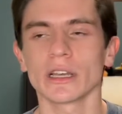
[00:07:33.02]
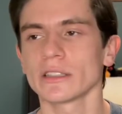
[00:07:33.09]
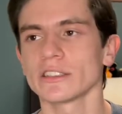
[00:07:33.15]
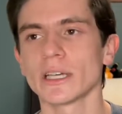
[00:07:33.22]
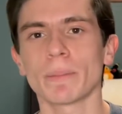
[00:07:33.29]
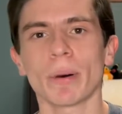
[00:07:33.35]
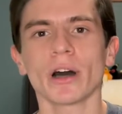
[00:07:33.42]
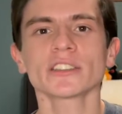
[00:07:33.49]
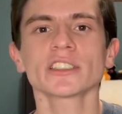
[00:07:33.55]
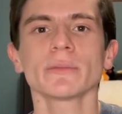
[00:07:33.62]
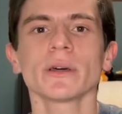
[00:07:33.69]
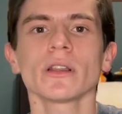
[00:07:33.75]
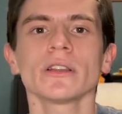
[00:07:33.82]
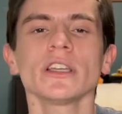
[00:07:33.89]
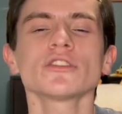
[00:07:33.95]
The
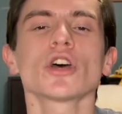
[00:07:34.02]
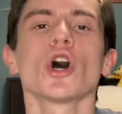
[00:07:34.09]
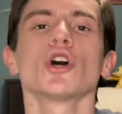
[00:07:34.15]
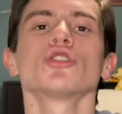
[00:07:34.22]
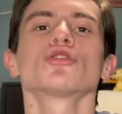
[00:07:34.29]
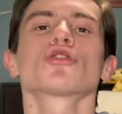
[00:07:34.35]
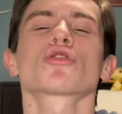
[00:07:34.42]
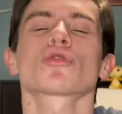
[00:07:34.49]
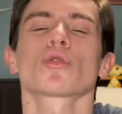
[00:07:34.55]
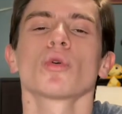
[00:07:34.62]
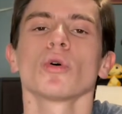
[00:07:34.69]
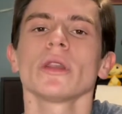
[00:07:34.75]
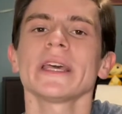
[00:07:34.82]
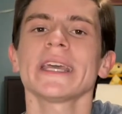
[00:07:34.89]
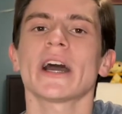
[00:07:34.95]
possibilities
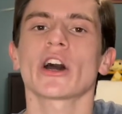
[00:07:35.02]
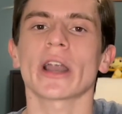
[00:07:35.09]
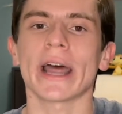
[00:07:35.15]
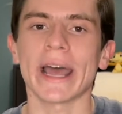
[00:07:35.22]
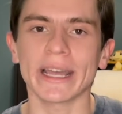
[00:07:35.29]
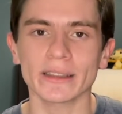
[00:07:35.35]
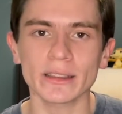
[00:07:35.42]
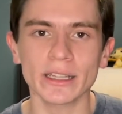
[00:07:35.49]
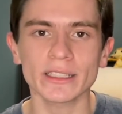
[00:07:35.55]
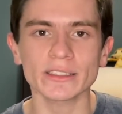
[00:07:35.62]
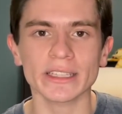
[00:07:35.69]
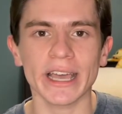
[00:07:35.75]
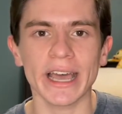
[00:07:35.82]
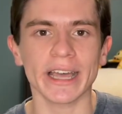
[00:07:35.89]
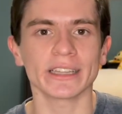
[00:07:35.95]
truly are endless,
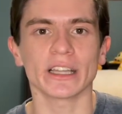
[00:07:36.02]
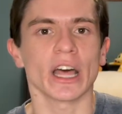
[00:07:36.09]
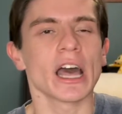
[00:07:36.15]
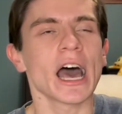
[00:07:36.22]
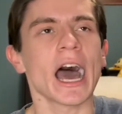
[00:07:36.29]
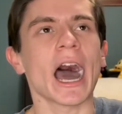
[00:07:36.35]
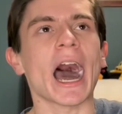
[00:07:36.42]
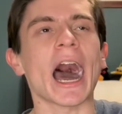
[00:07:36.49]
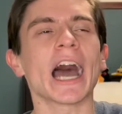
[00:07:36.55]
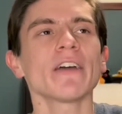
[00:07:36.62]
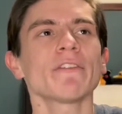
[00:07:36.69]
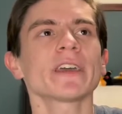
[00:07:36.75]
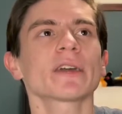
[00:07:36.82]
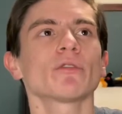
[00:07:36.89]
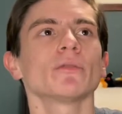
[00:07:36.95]
and I
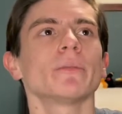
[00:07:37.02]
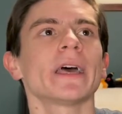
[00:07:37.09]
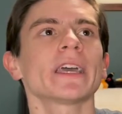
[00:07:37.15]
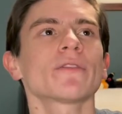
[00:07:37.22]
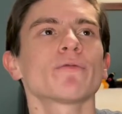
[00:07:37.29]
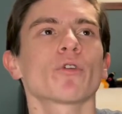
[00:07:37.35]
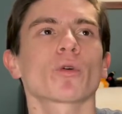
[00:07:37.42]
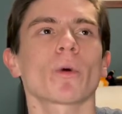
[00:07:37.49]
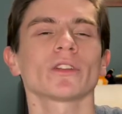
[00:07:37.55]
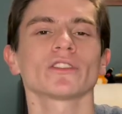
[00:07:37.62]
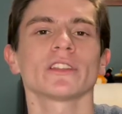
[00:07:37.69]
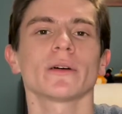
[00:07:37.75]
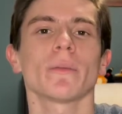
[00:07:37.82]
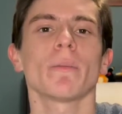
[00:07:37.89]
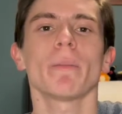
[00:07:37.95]
think it would make for one of
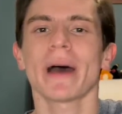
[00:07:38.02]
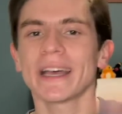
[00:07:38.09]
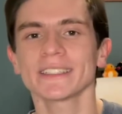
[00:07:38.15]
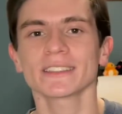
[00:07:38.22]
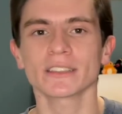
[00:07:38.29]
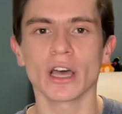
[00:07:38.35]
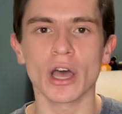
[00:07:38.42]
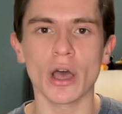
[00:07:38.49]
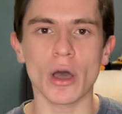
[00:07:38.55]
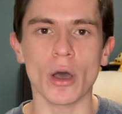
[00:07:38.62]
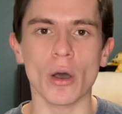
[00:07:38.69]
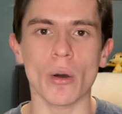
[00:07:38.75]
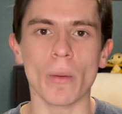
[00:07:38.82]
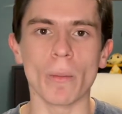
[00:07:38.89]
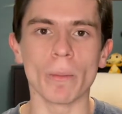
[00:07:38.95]
the best
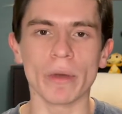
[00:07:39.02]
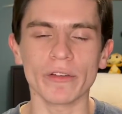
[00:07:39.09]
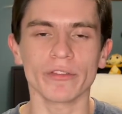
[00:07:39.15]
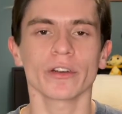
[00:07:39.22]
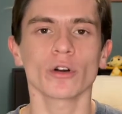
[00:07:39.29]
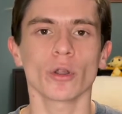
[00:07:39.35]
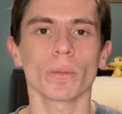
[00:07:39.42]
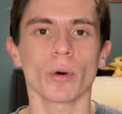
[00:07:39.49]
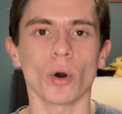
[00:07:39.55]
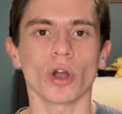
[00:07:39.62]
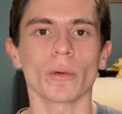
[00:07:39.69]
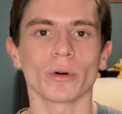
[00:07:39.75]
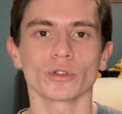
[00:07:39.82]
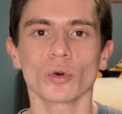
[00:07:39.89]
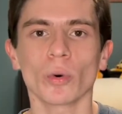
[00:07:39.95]
mythical
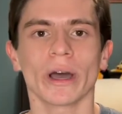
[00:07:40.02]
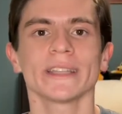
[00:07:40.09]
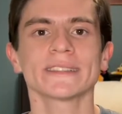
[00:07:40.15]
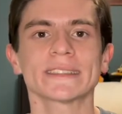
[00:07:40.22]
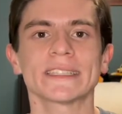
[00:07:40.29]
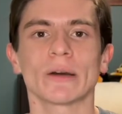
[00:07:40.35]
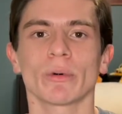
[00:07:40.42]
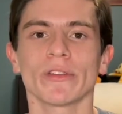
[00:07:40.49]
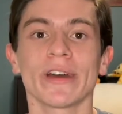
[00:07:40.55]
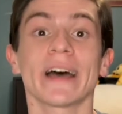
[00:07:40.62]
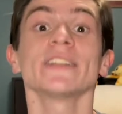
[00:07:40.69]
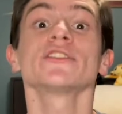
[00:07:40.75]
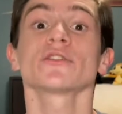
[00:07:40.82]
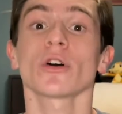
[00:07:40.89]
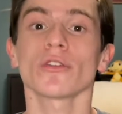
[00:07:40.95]
Pokemon quests that we've
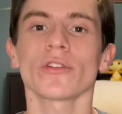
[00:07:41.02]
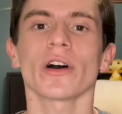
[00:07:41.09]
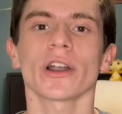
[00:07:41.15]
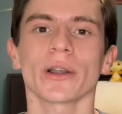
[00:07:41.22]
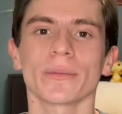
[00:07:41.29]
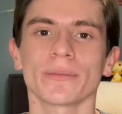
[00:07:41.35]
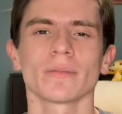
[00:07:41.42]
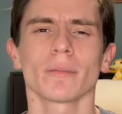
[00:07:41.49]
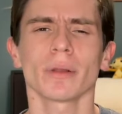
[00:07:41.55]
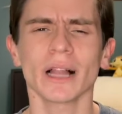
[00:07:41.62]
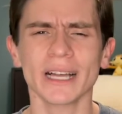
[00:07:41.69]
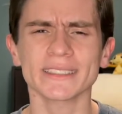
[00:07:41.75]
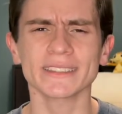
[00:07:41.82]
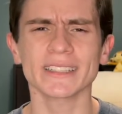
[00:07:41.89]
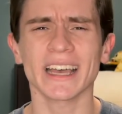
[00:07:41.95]
had so far.
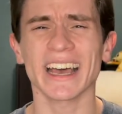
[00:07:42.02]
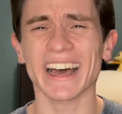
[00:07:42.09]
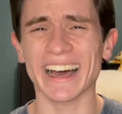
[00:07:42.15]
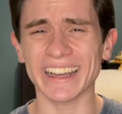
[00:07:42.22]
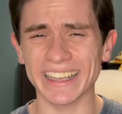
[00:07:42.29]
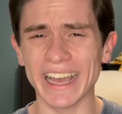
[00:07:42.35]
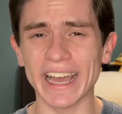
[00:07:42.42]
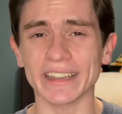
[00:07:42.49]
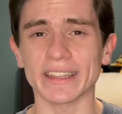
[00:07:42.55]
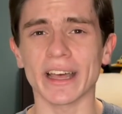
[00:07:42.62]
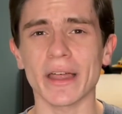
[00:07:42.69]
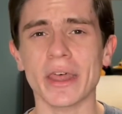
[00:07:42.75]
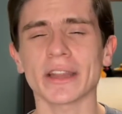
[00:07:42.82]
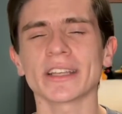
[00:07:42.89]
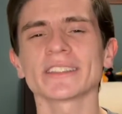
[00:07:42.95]
Plus, again,
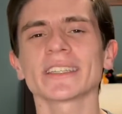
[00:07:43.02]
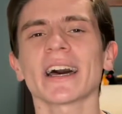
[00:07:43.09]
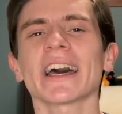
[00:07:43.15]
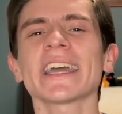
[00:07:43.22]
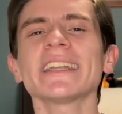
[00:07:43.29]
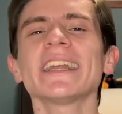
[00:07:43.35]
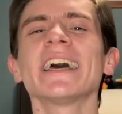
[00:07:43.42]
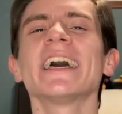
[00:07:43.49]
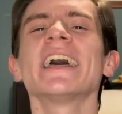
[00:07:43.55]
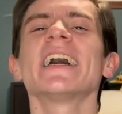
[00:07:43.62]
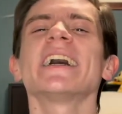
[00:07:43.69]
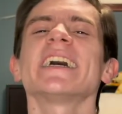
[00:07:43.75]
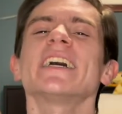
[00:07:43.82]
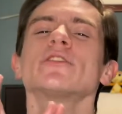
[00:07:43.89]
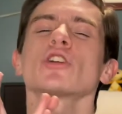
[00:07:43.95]
the design
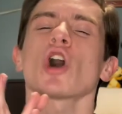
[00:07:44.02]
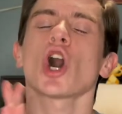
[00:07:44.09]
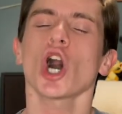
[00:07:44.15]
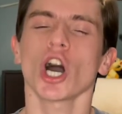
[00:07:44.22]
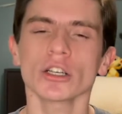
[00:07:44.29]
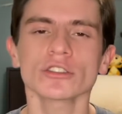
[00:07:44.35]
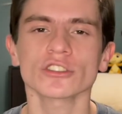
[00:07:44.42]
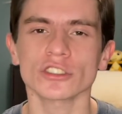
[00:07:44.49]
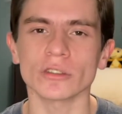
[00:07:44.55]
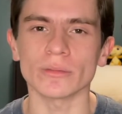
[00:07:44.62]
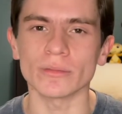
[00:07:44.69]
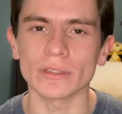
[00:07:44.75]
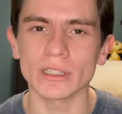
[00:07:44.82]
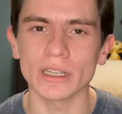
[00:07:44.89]
is awesome.